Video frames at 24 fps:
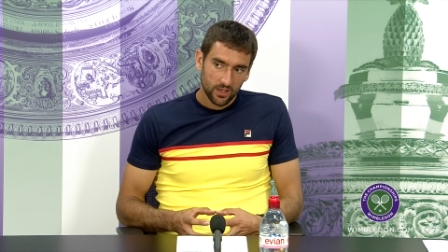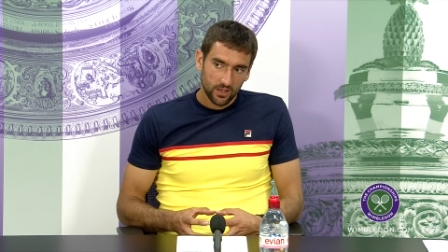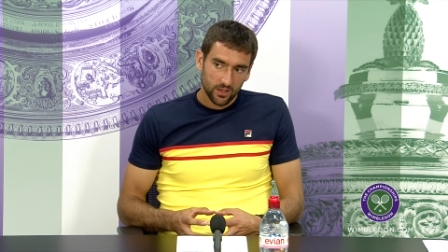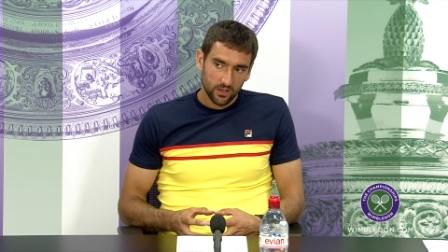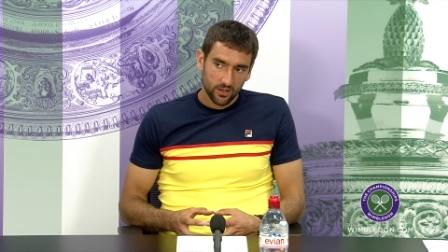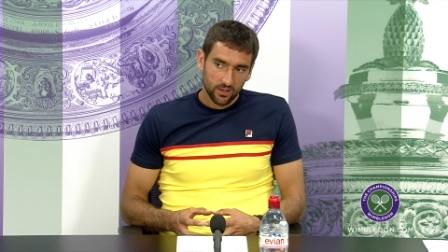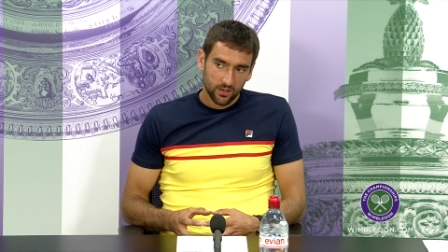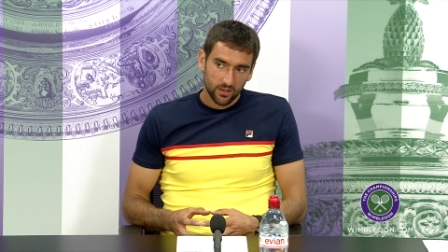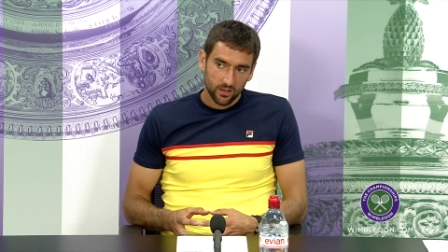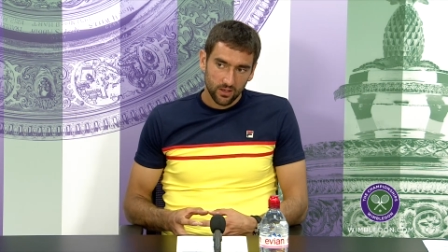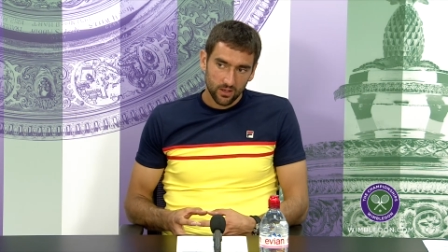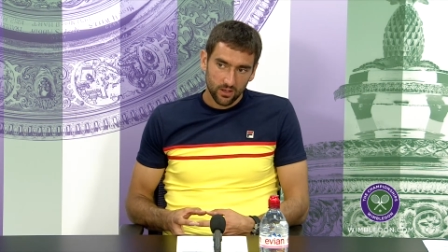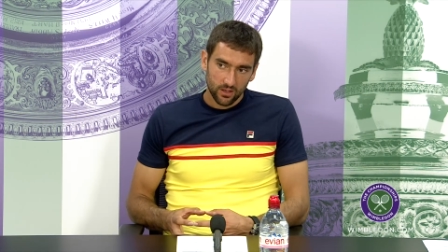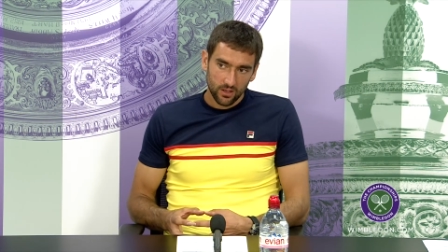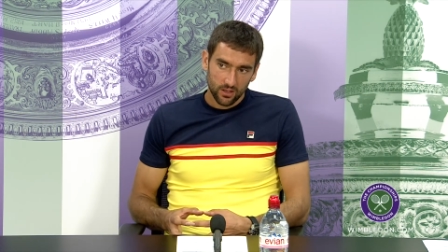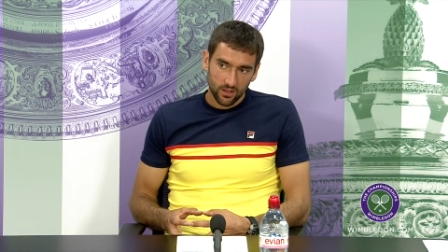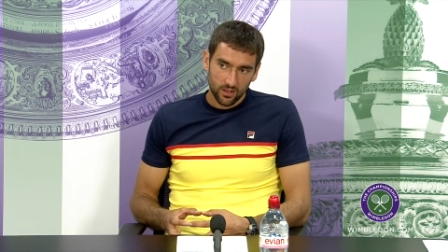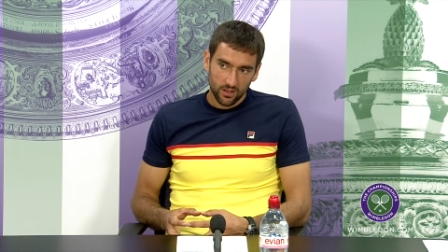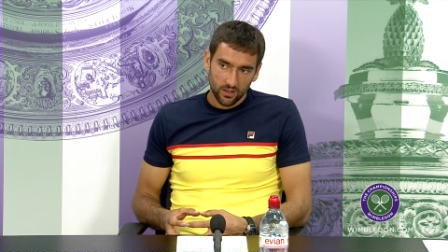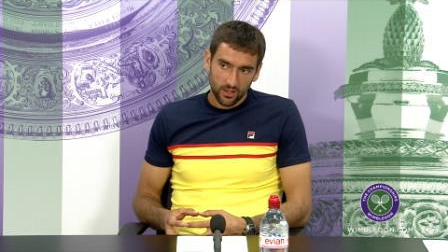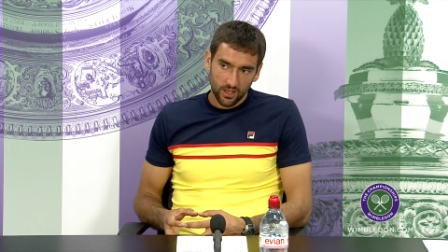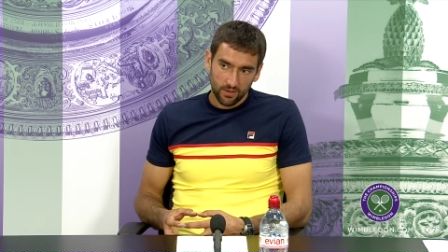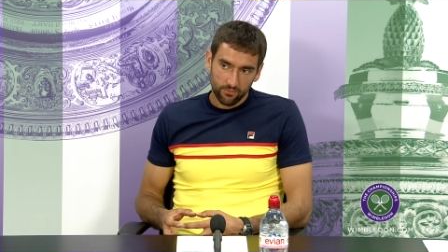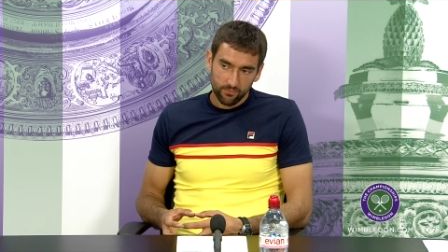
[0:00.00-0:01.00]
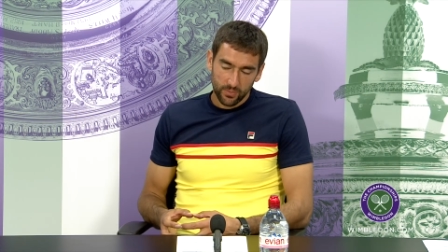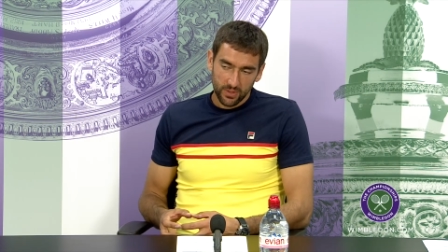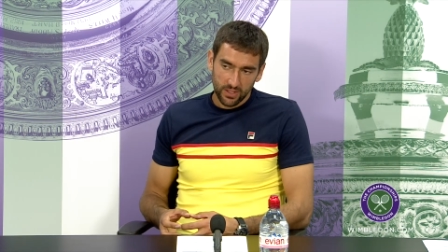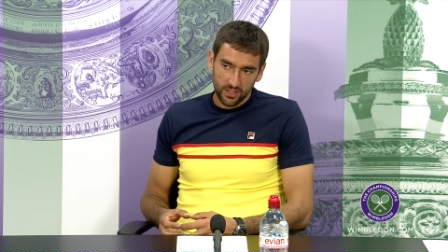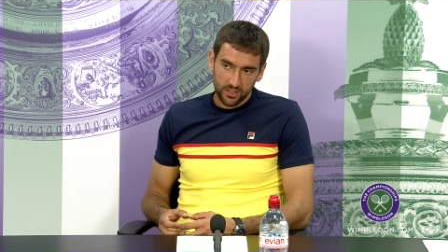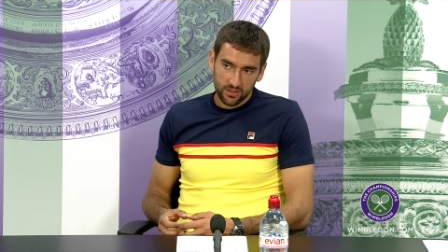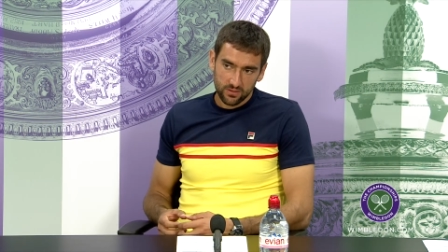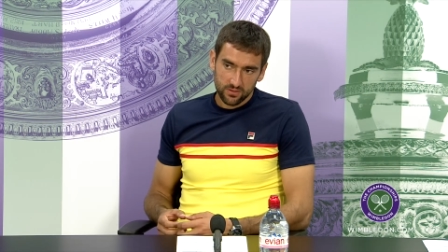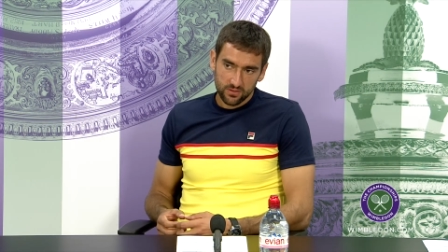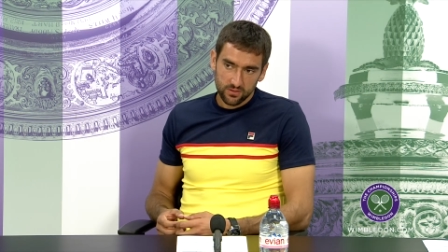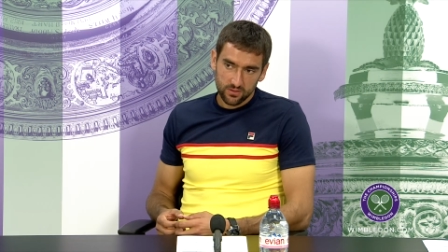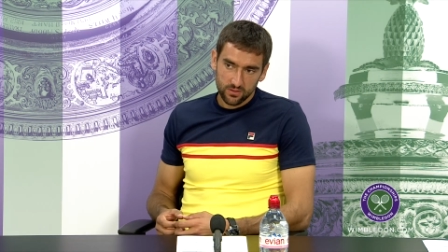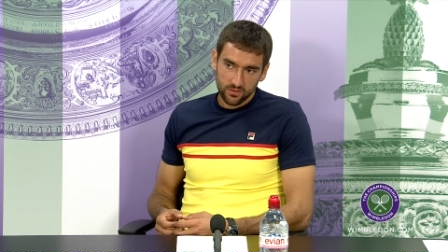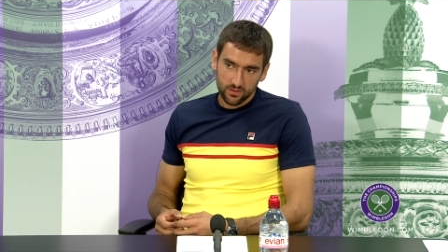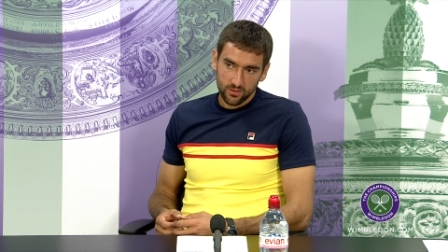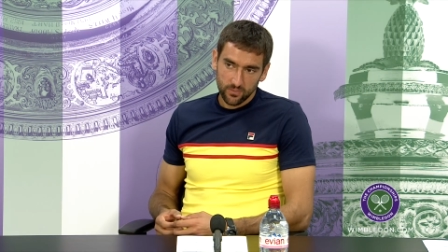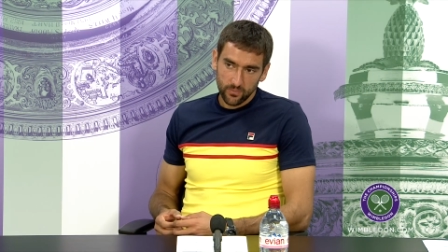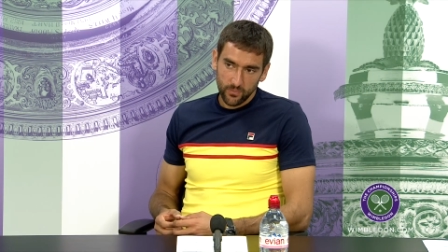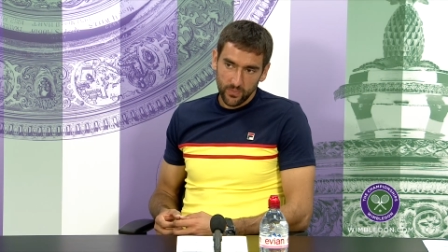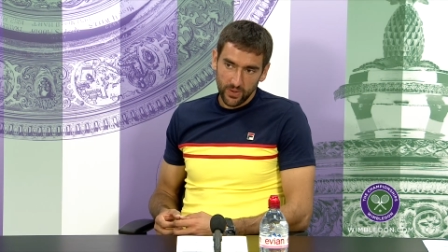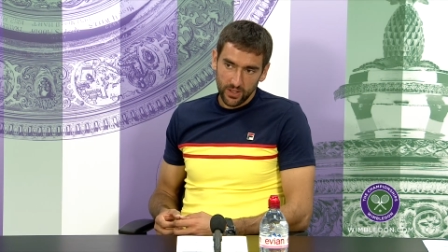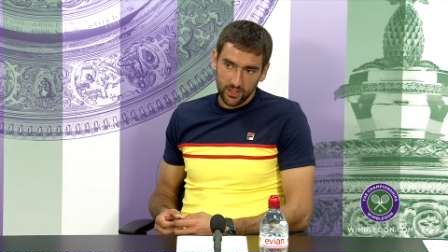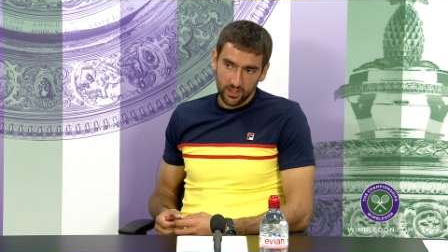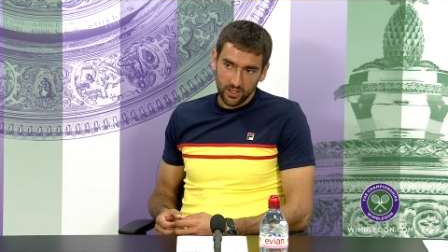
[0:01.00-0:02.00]
match? I played
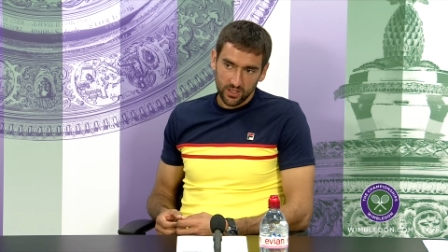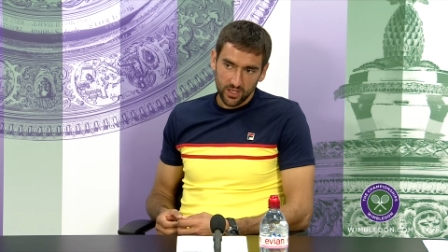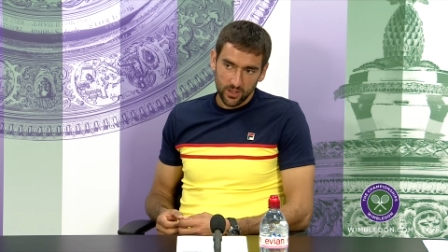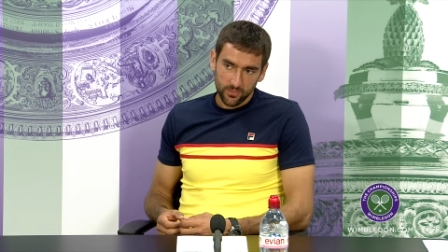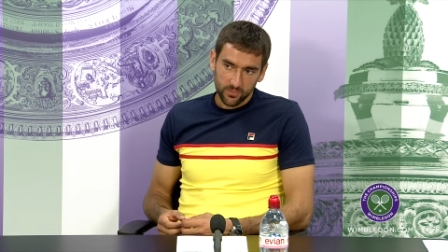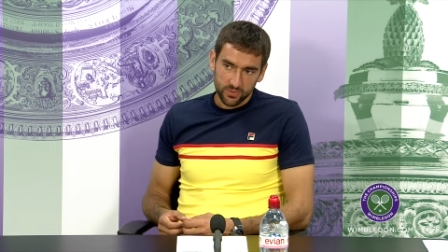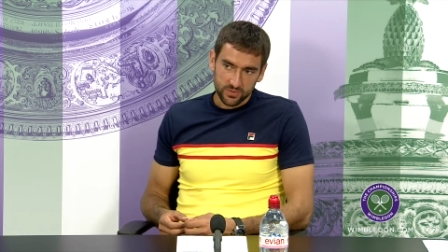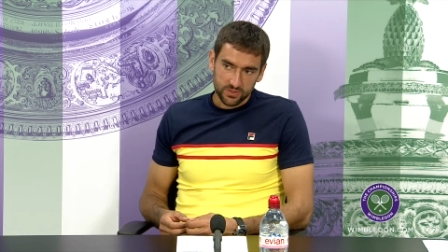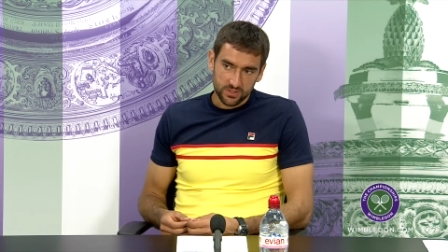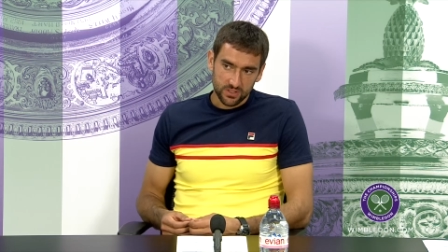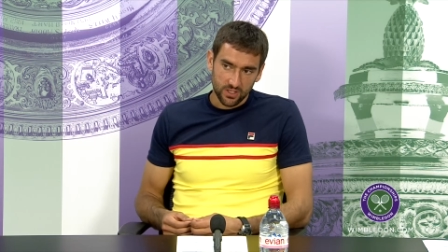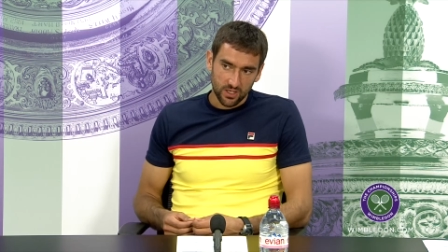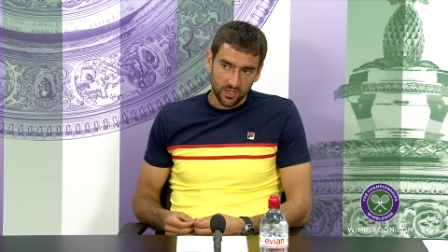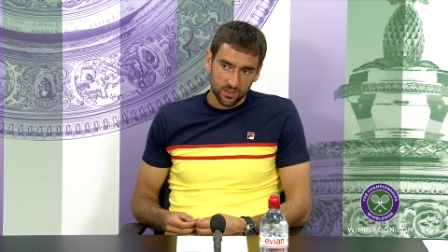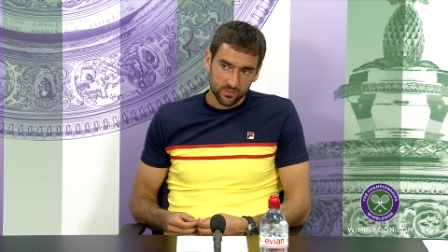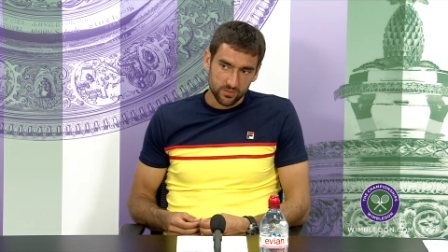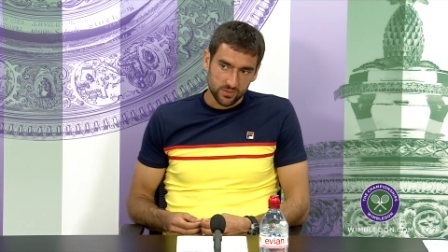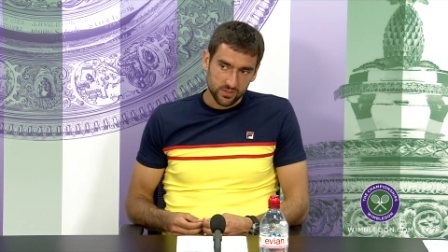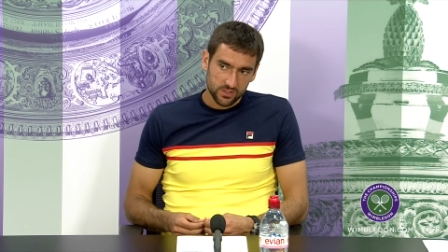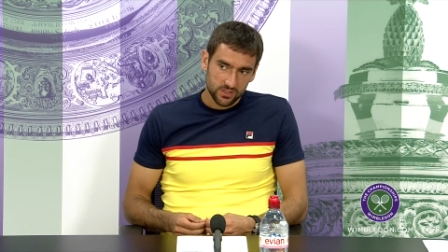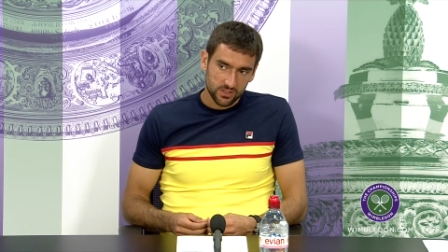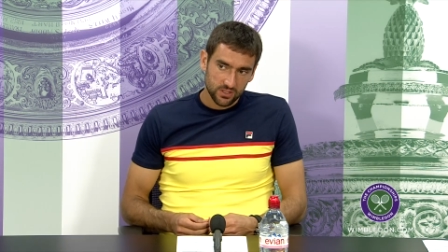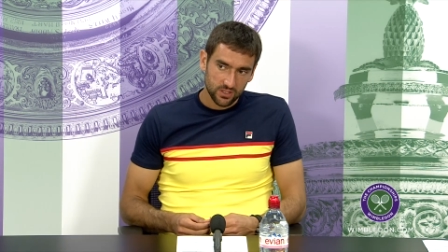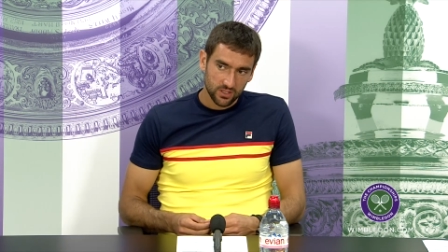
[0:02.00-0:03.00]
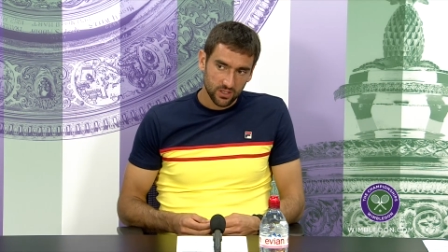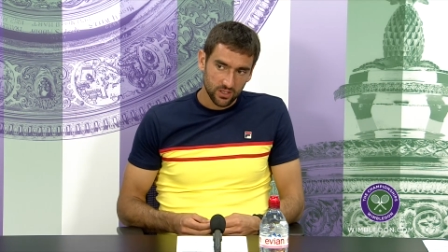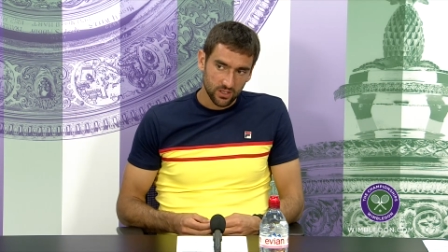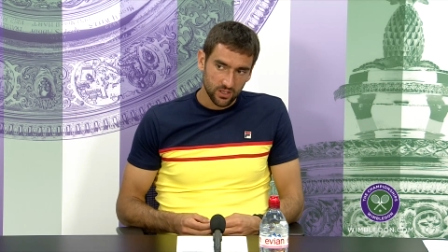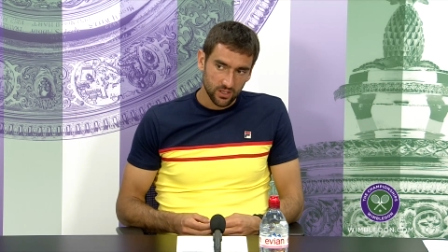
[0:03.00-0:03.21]
Pella a couple of times.